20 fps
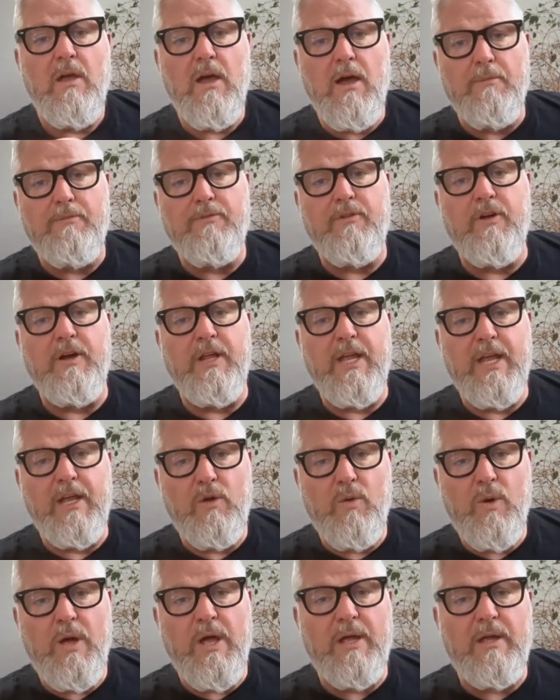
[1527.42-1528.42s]
upfront and
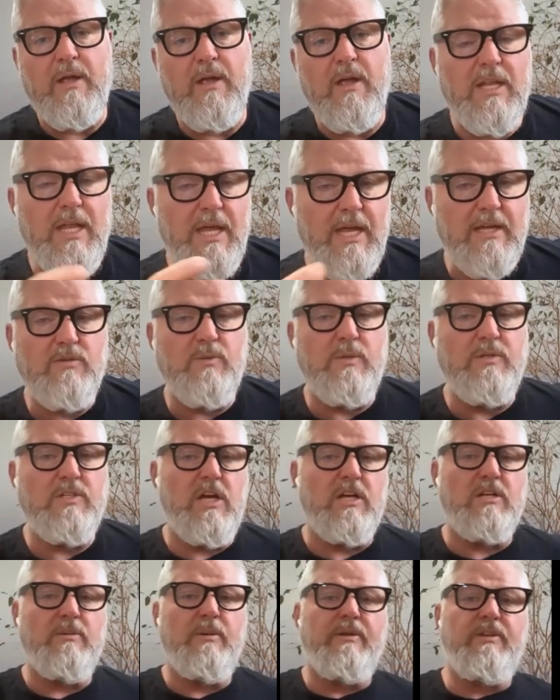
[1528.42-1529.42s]
quick. Last, we
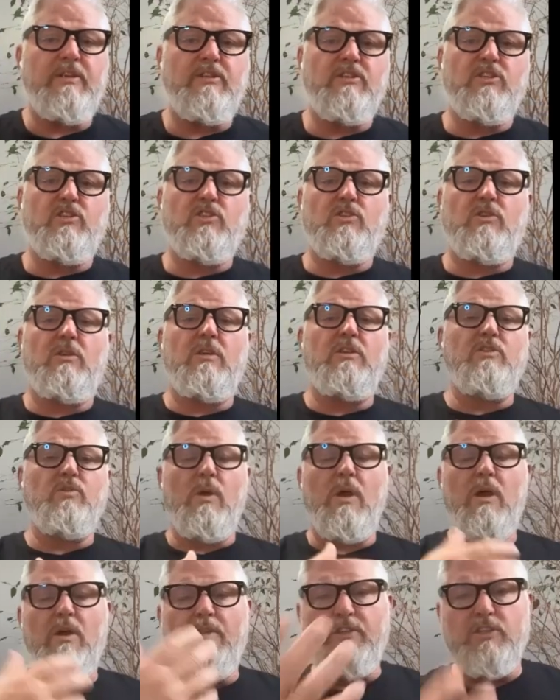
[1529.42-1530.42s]
talked about this as
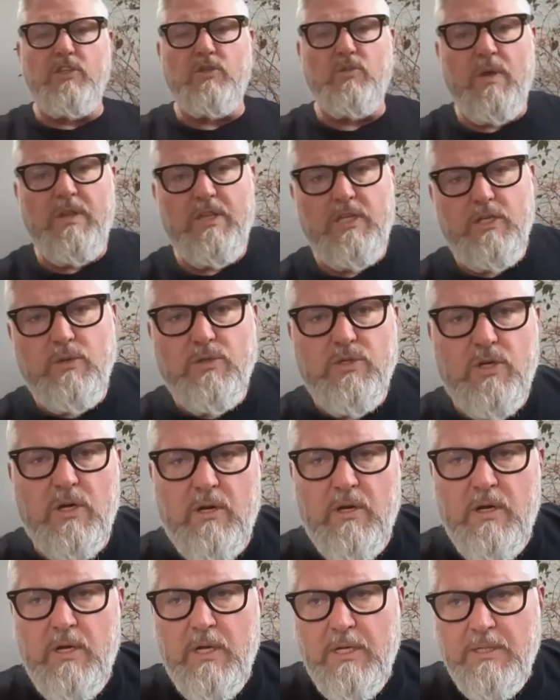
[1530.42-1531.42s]
well. This is why the
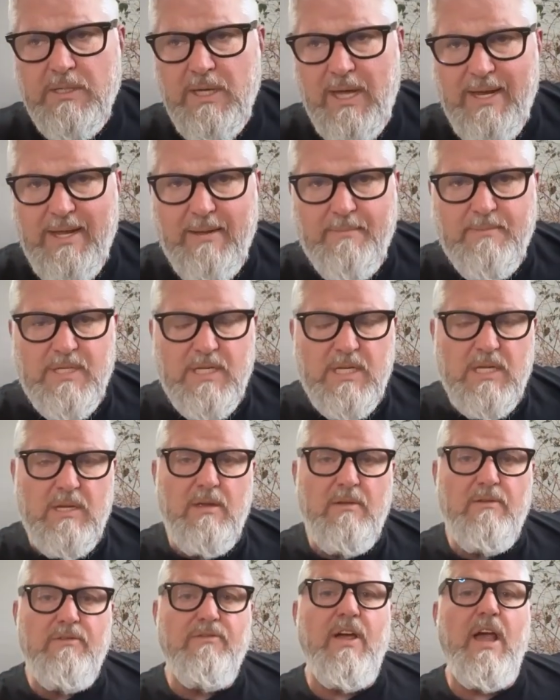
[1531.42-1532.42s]

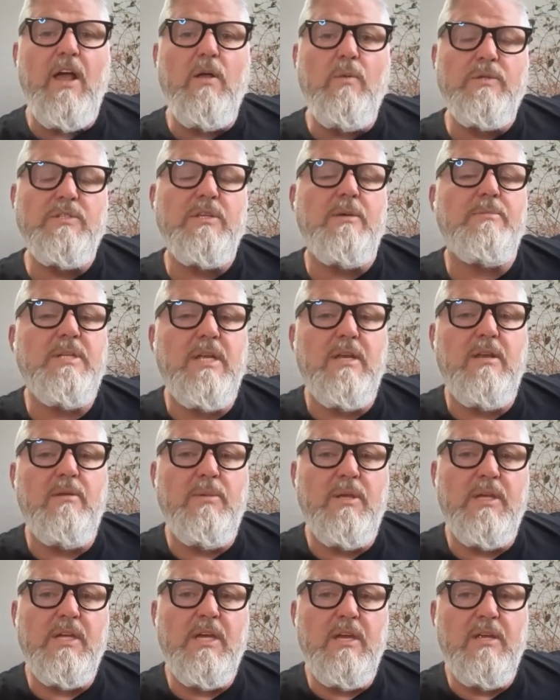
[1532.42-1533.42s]
user.md file was updated,
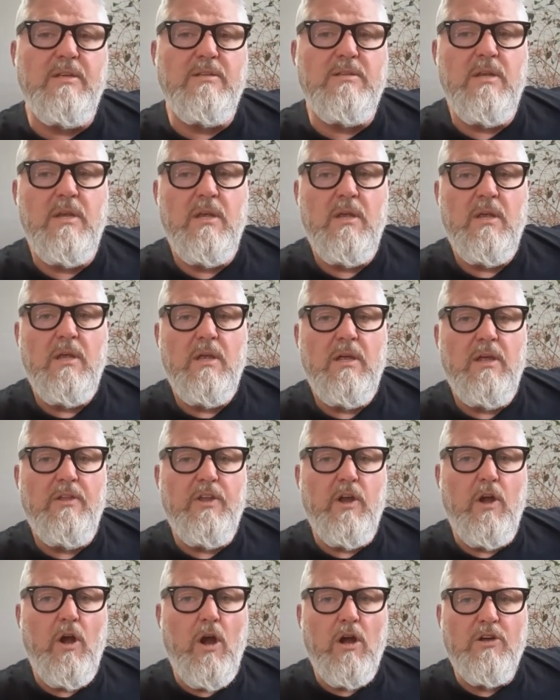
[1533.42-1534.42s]
because
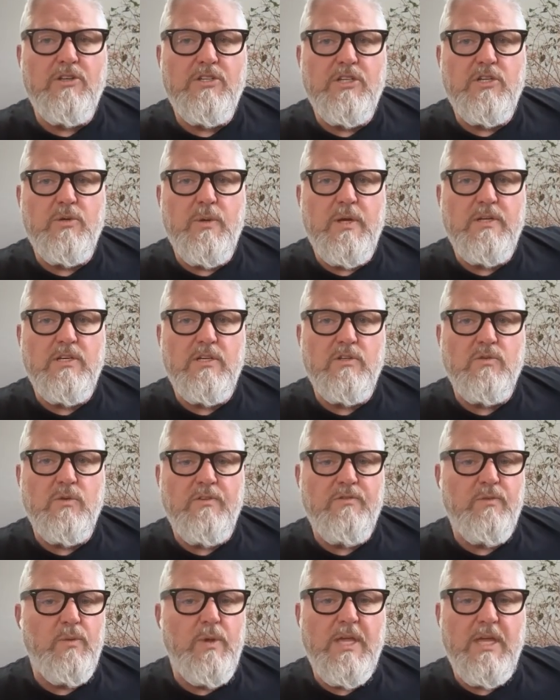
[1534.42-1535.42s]
there are situations where
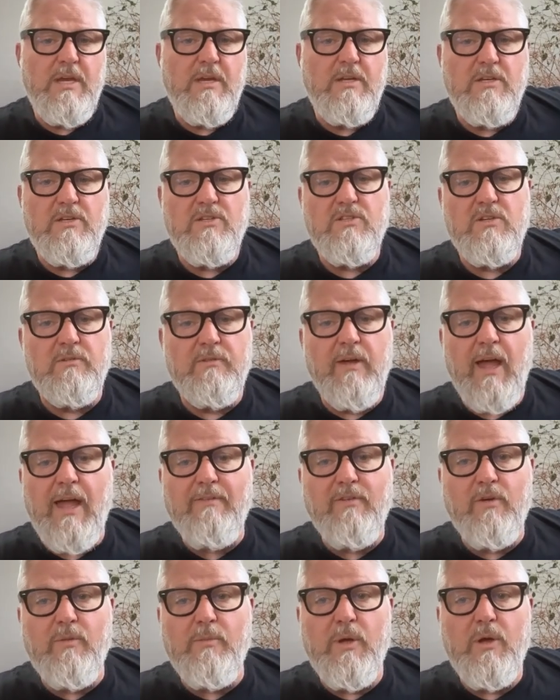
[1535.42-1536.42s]
if we get into
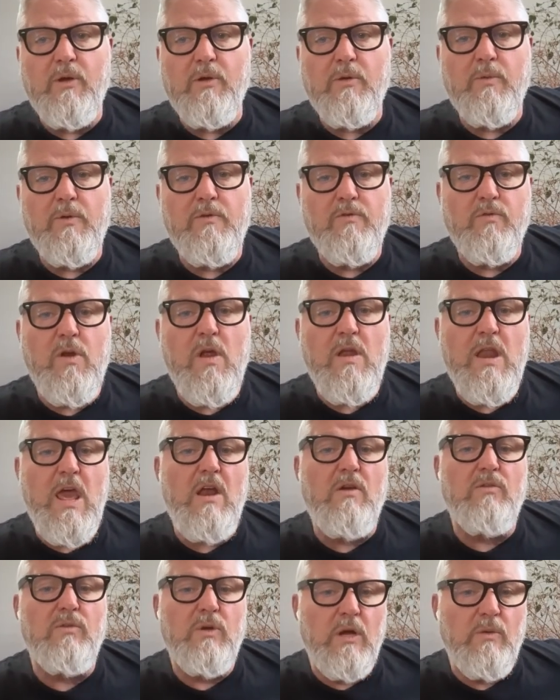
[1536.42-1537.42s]
survival mode and we've run out
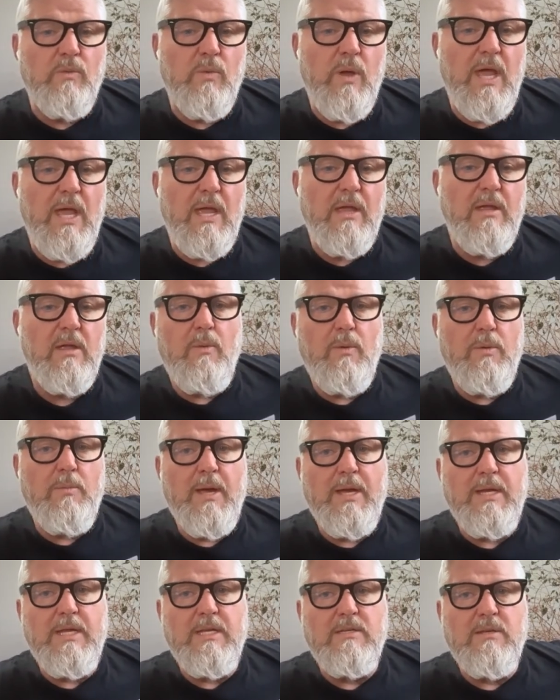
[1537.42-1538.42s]
of runway, we
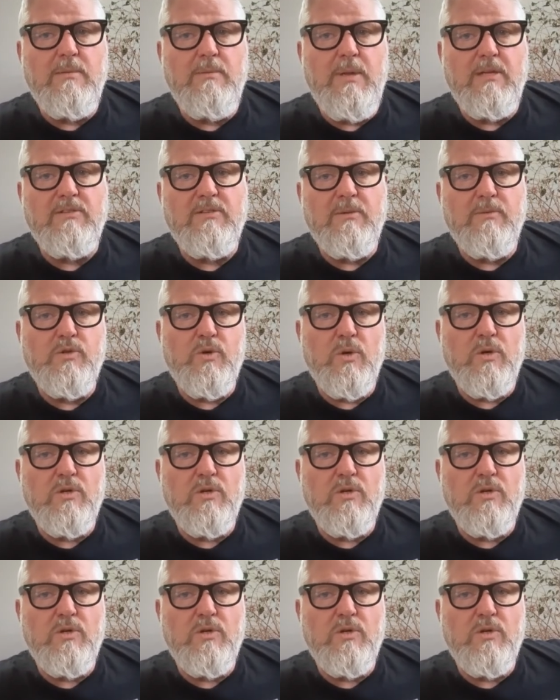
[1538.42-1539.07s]
might need to make some